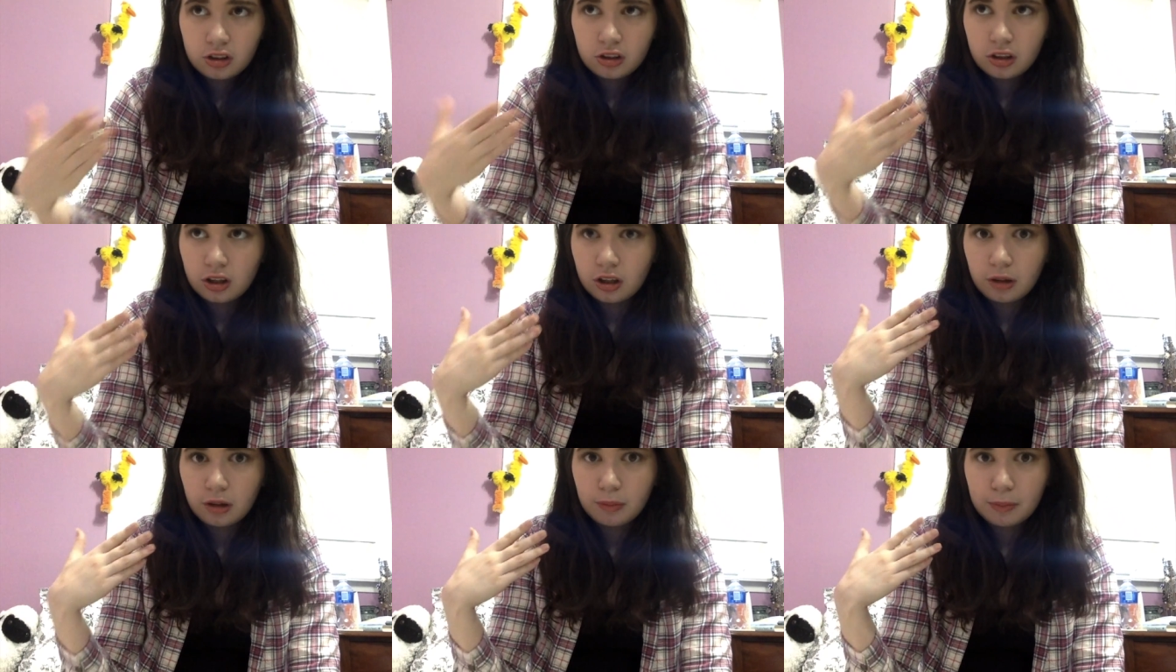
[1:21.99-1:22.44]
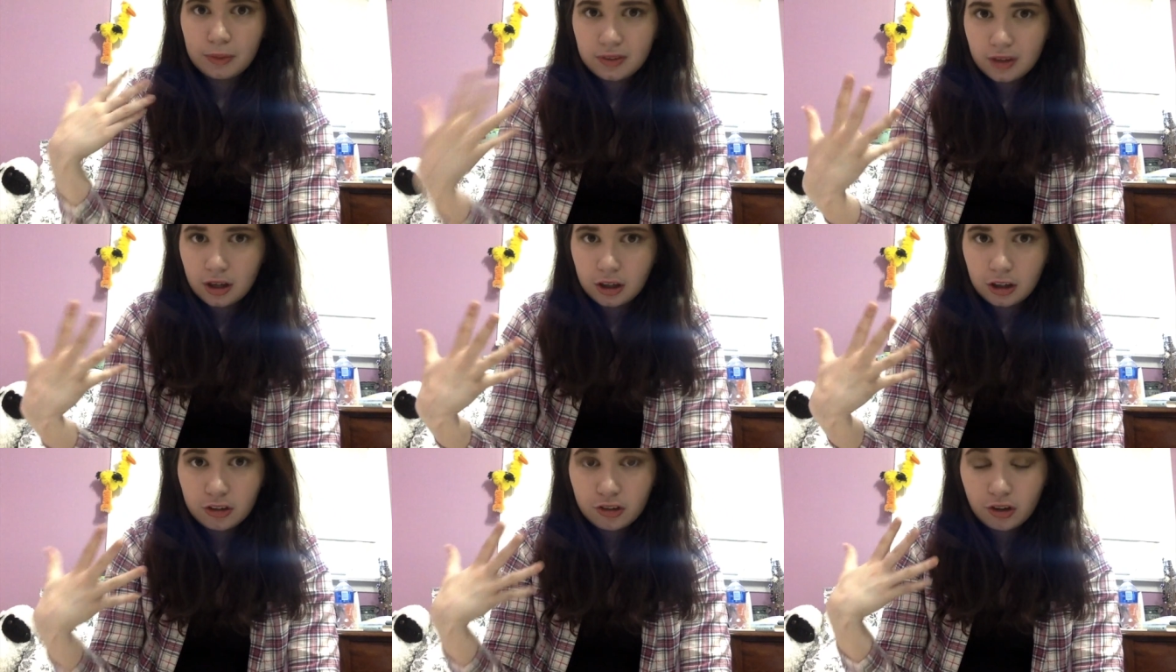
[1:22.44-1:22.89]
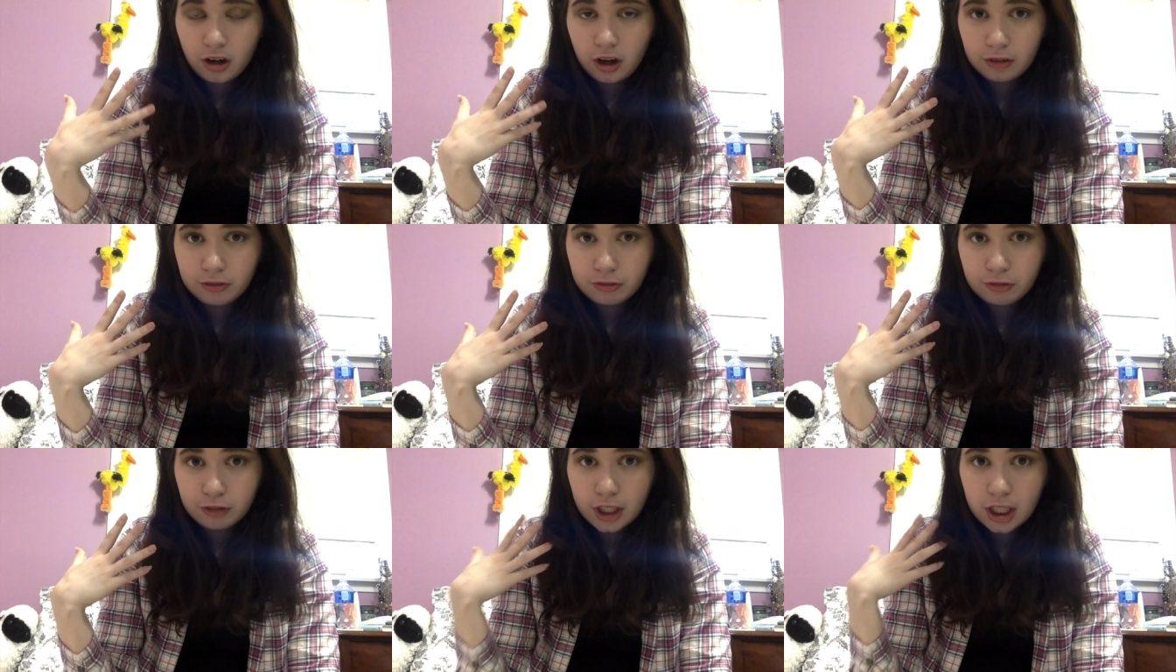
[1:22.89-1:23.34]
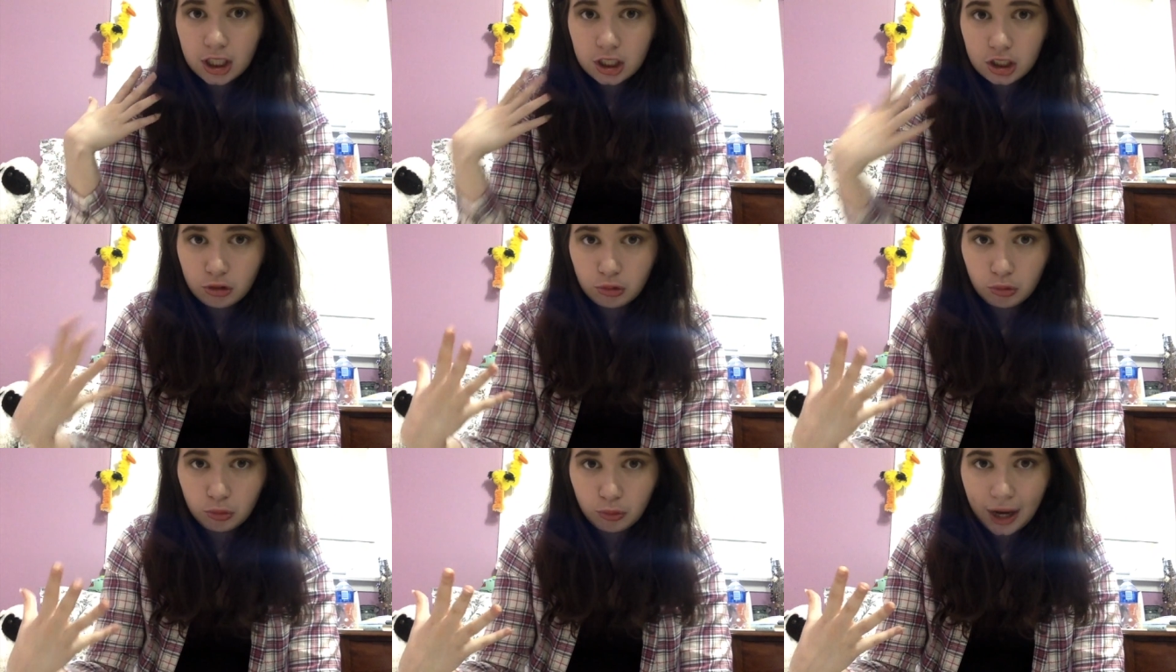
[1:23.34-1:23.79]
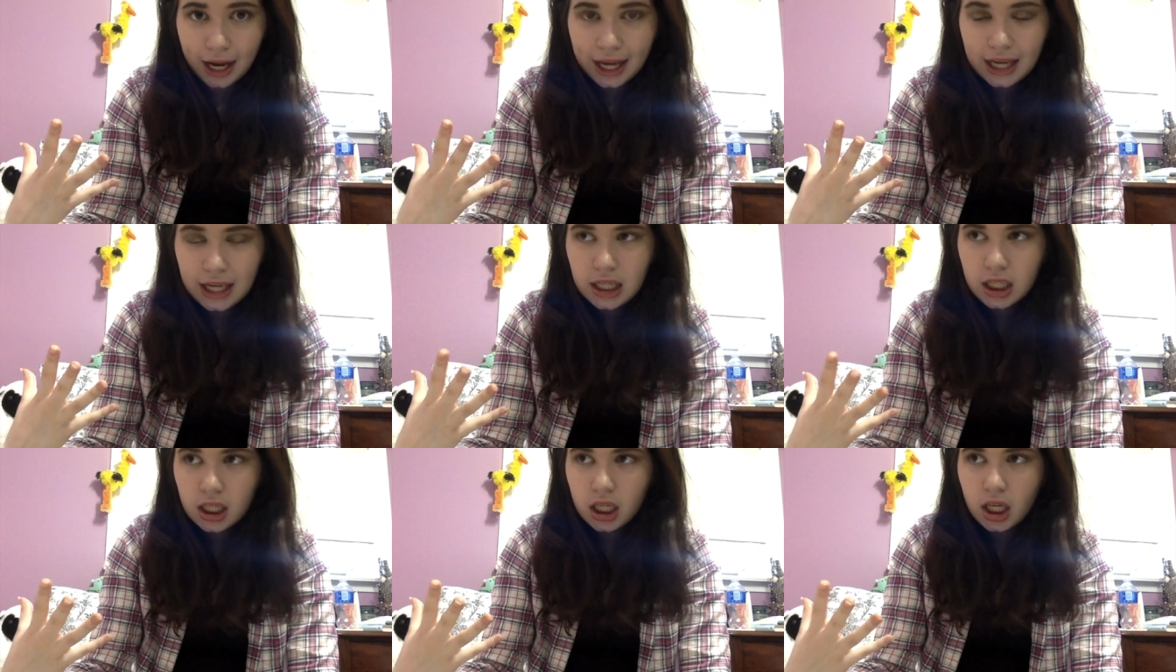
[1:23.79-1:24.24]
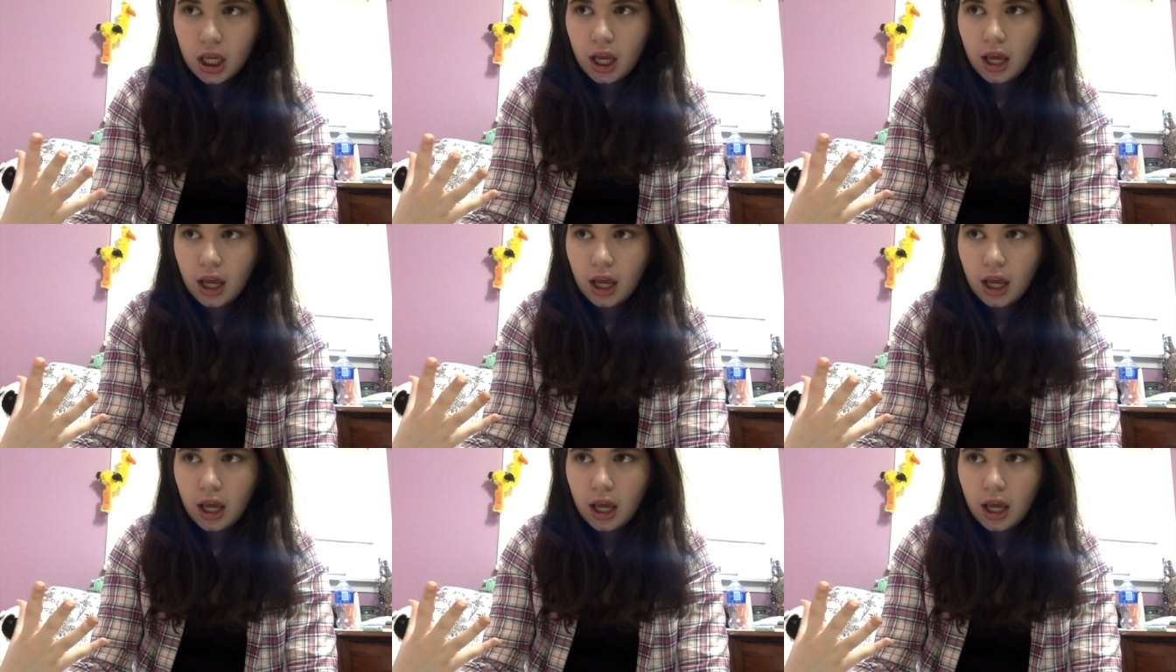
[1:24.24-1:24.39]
Their mascaras are freaking great.